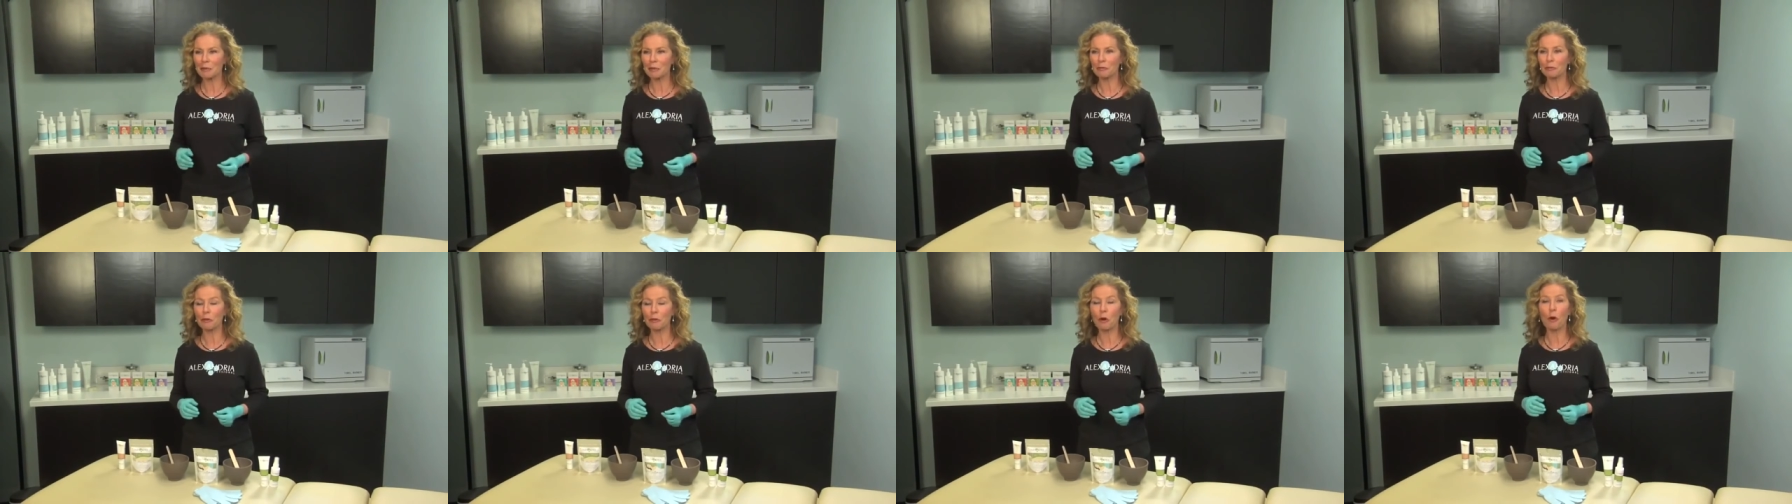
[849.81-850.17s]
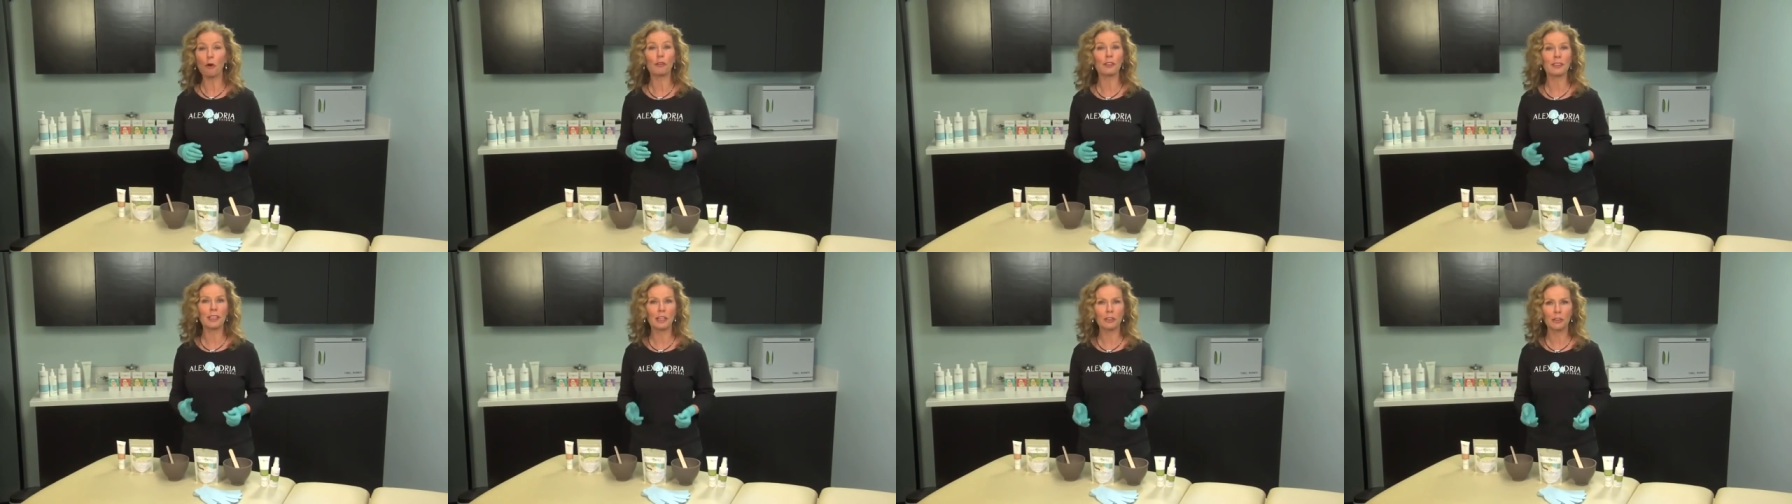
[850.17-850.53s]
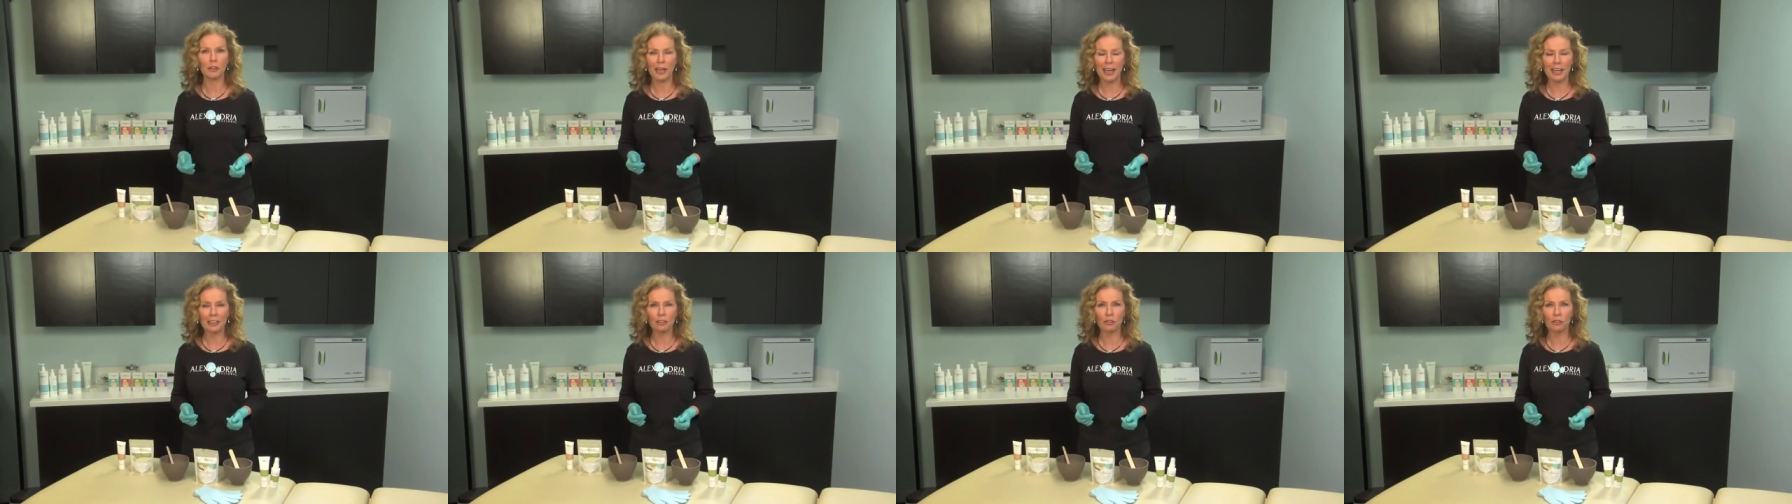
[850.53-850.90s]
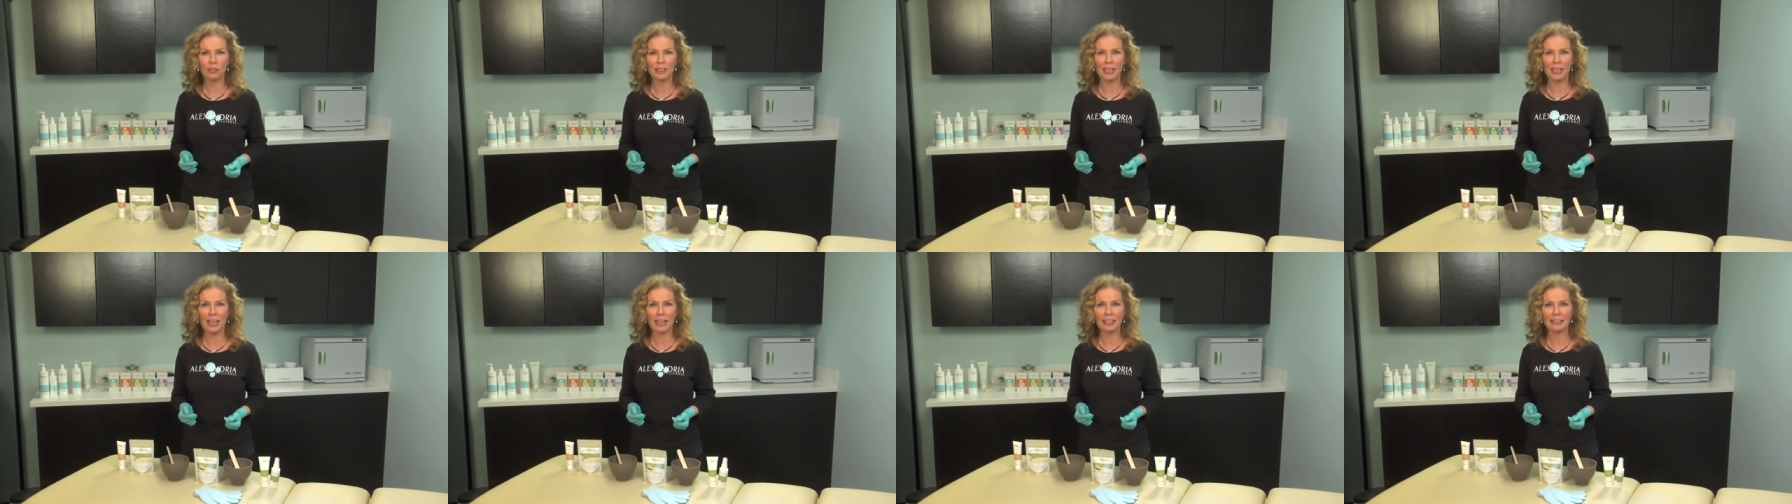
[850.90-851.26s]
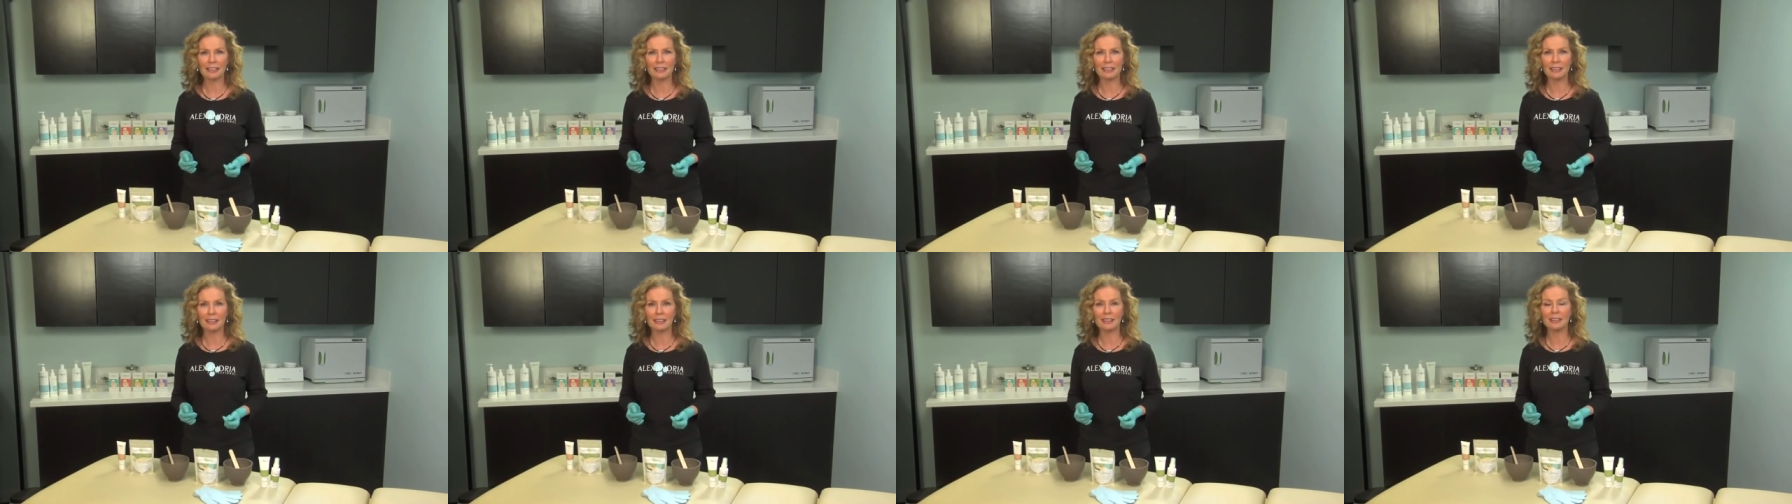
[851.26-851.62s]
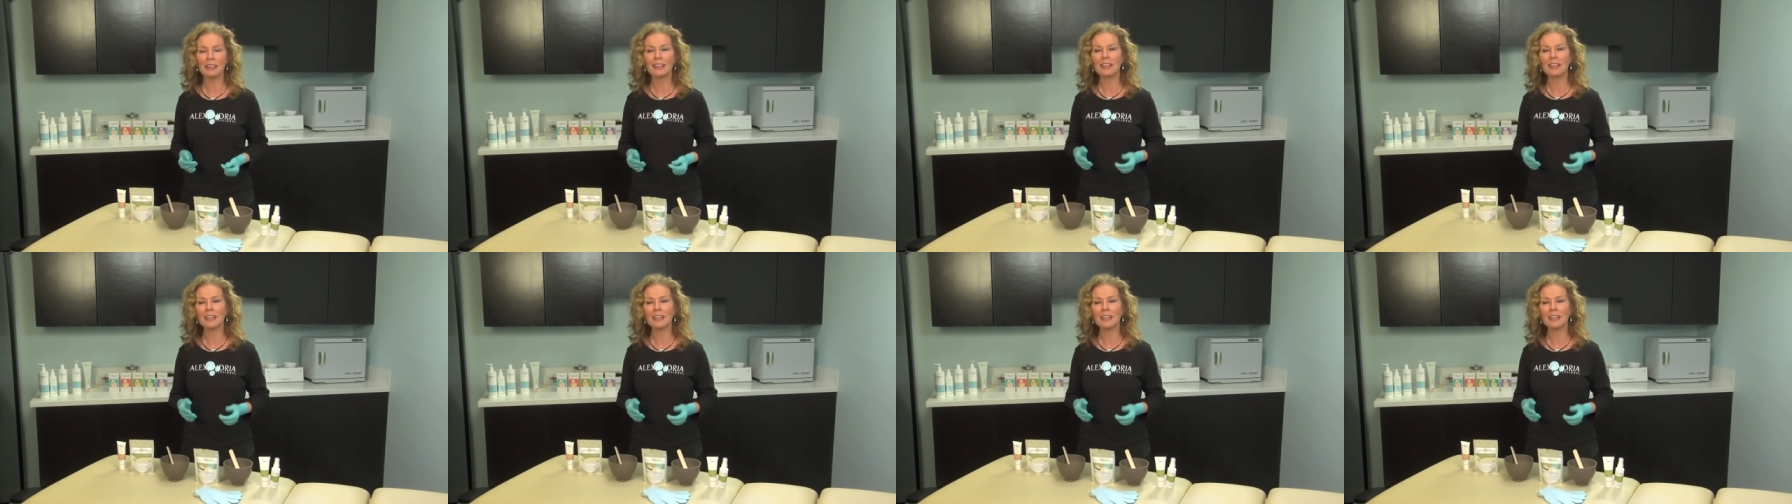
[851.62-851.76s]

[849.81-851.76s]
you've overdone your exercises,